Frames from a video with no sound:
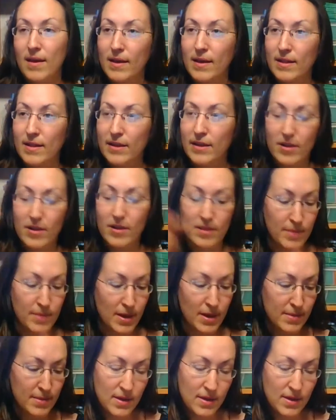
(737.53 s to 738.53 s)
Click on the
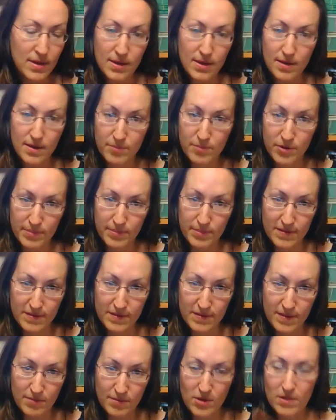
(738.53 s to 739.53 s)
maybe, put them in the
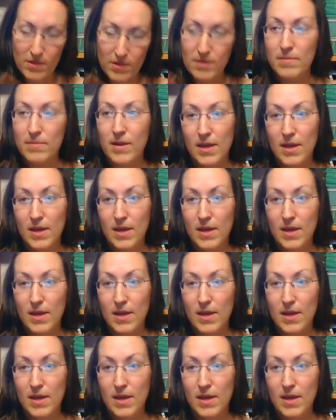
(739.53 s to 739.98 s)
same column.